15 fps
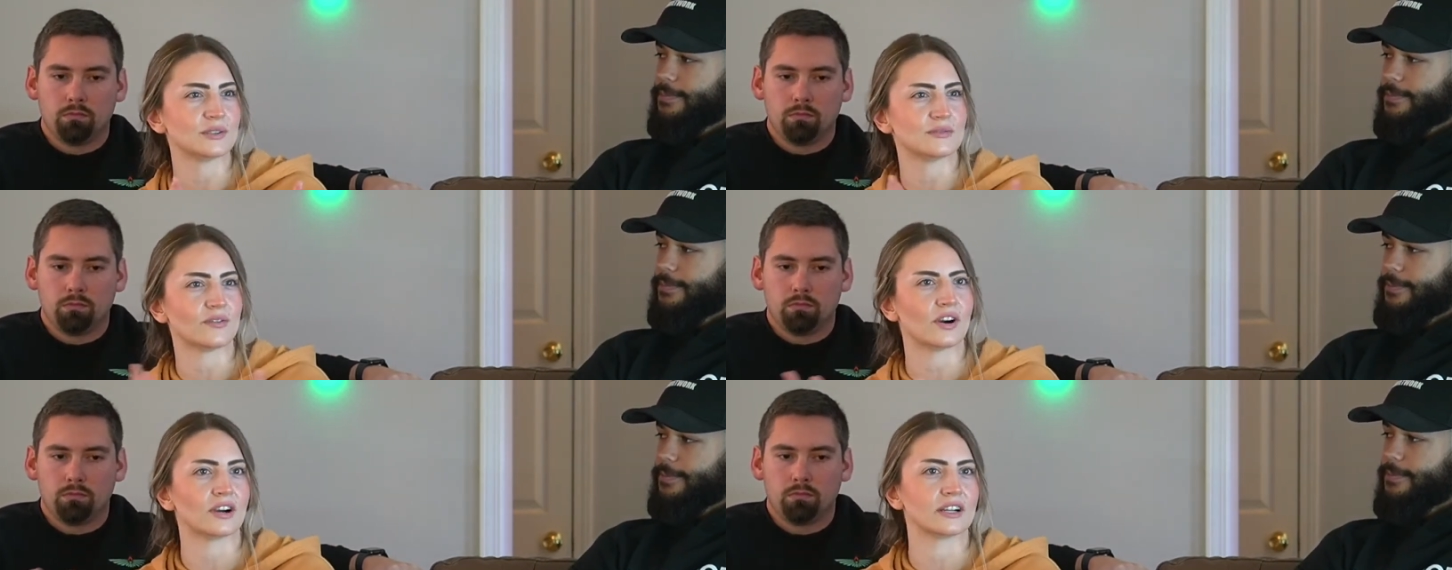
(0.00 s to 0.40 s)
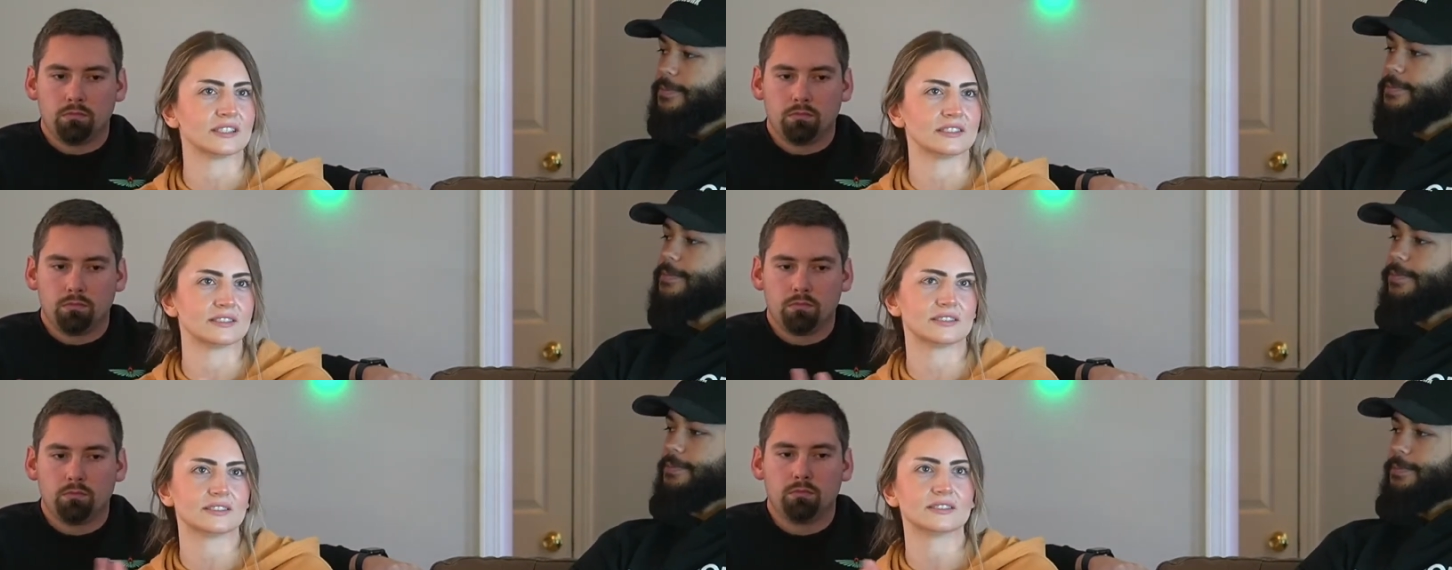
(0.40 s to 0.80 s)
Speaker 1: far
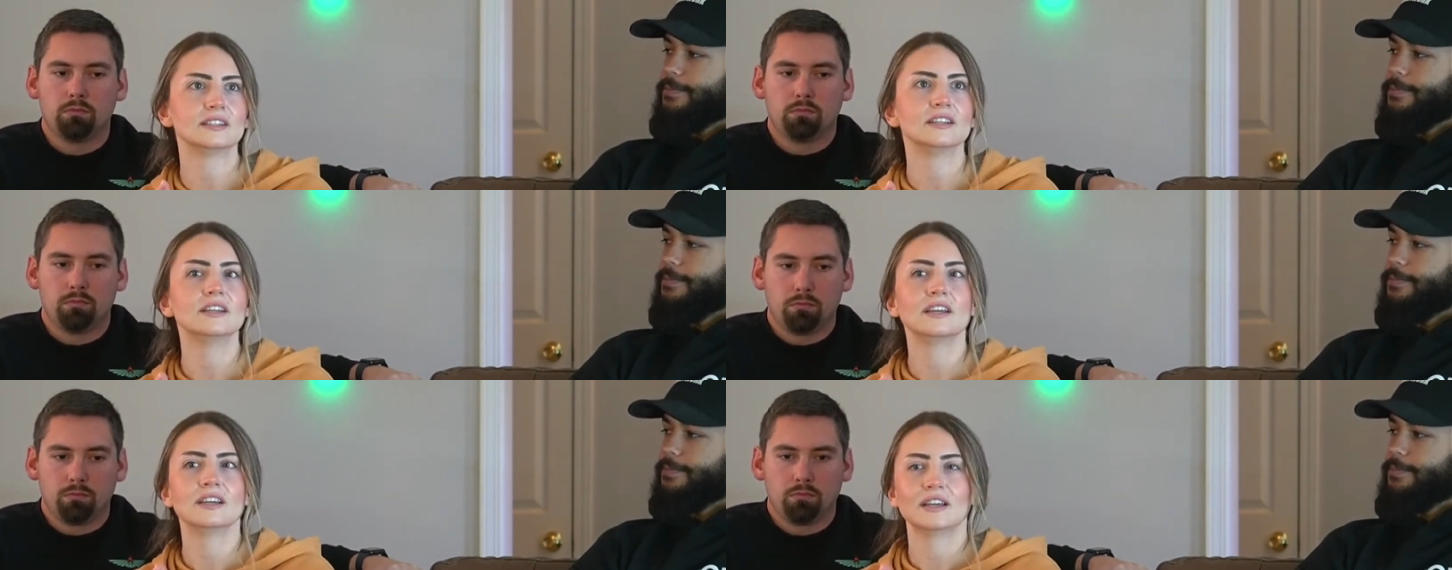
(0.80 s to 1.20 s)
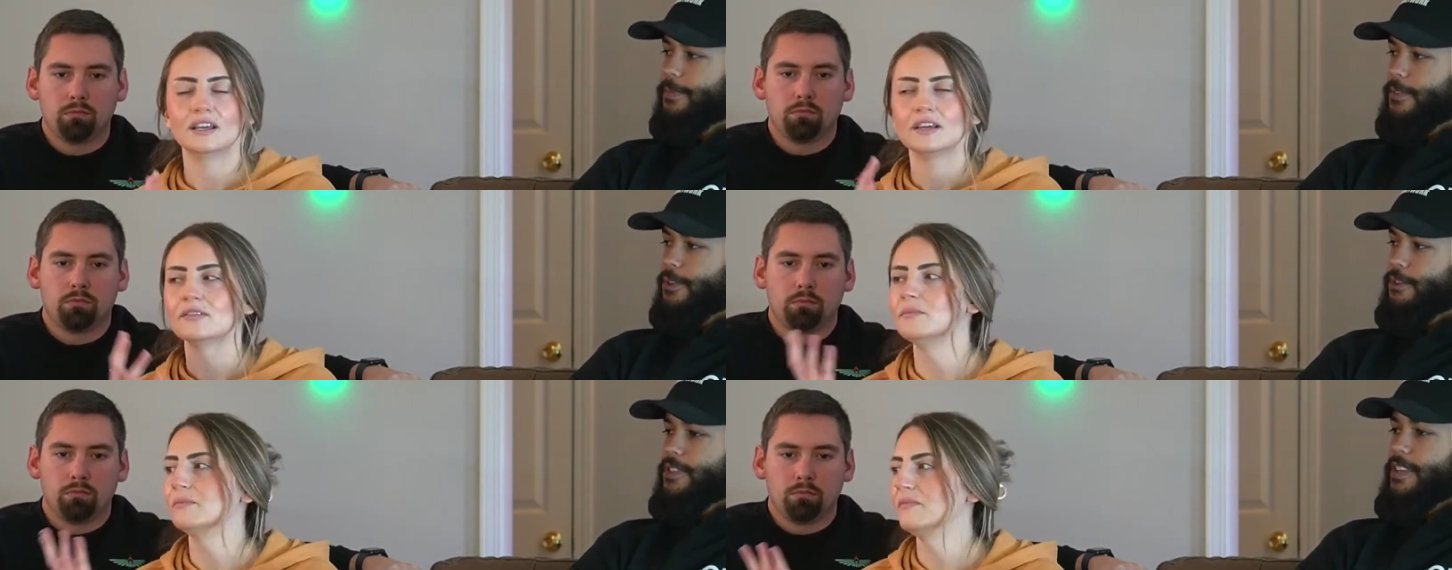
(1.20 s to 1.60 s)
as mm-hmm.
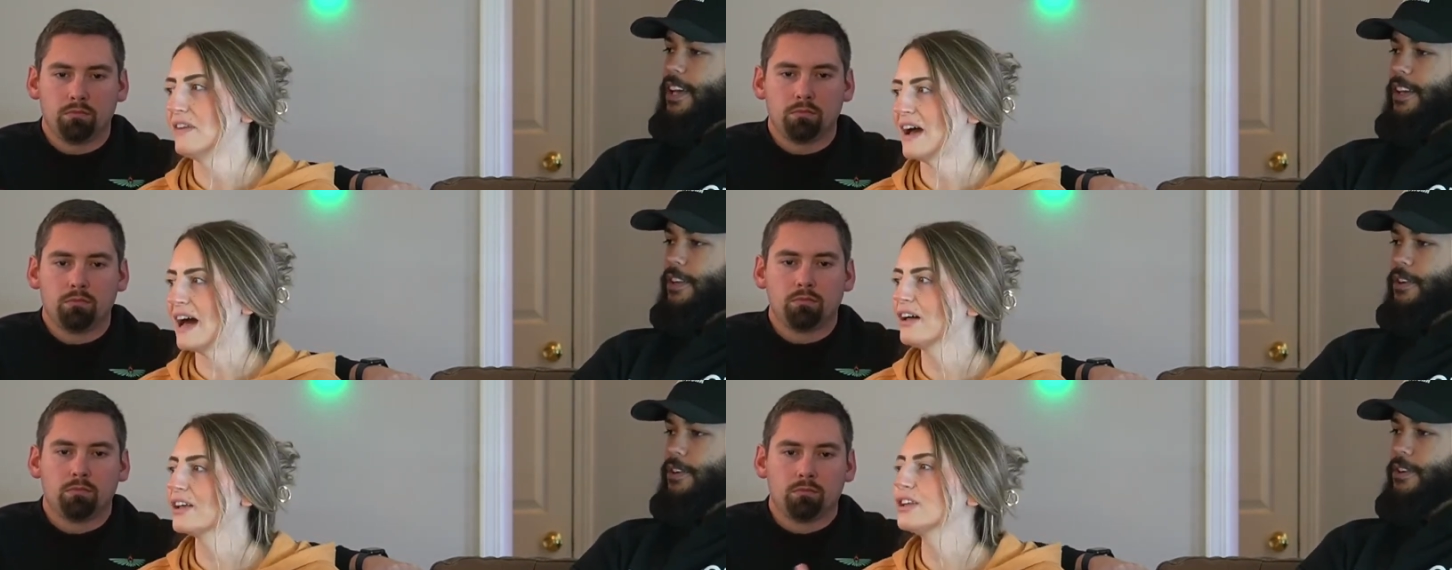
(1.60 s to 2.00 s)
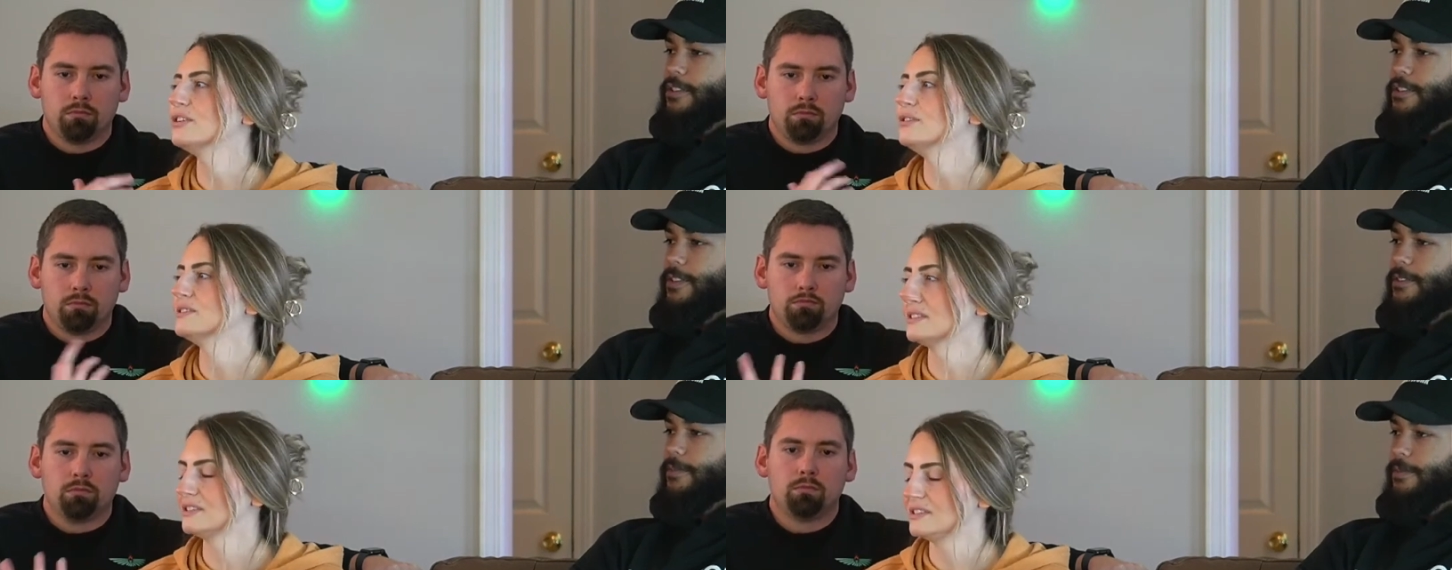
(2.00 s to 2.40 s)
your standards.
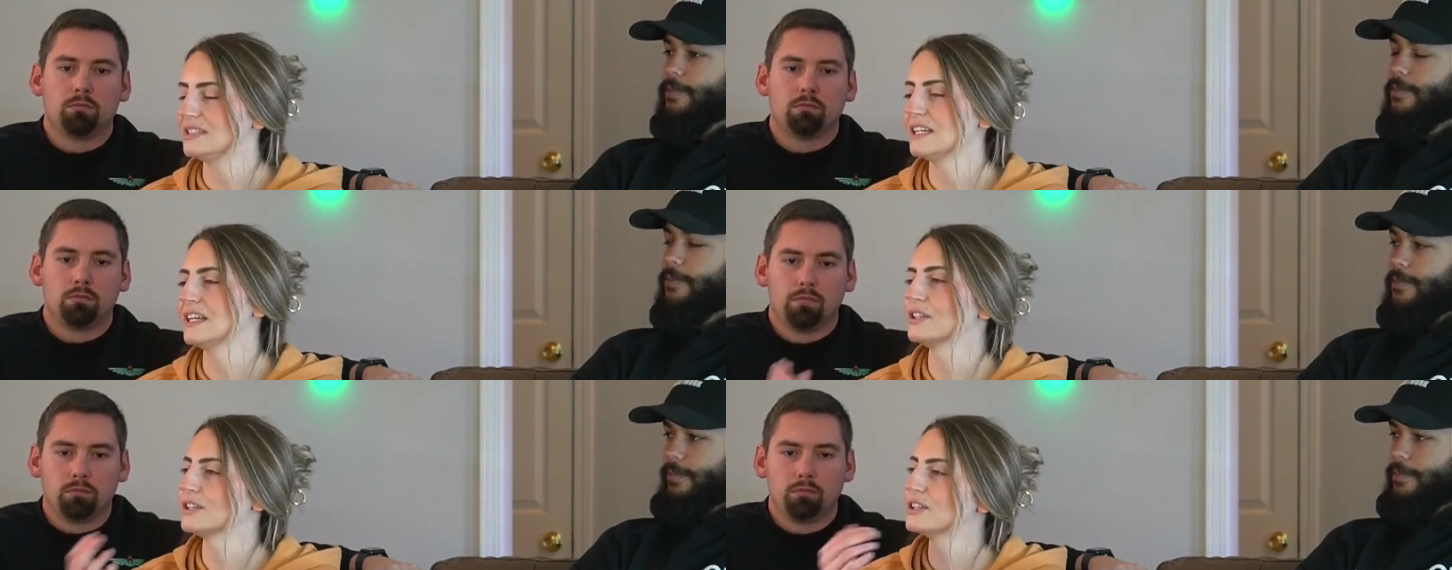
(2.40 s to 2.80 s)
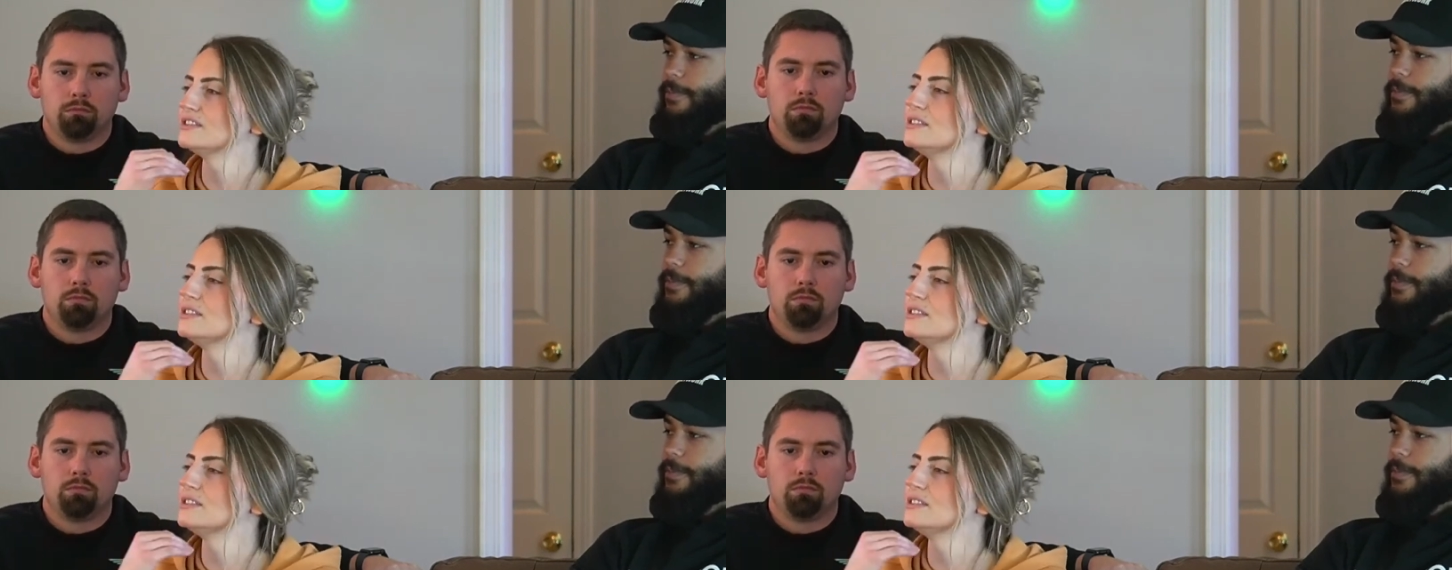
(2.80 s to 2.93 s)
values and standards.